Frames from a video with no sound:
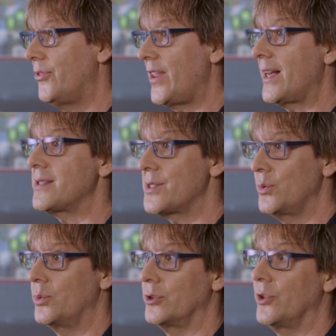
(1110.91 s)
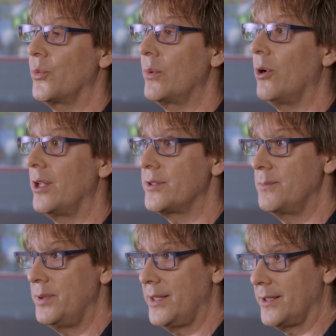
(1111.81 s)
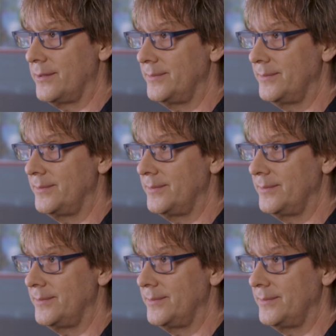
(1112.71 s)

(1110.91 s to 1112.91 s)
That's the world we want to be in.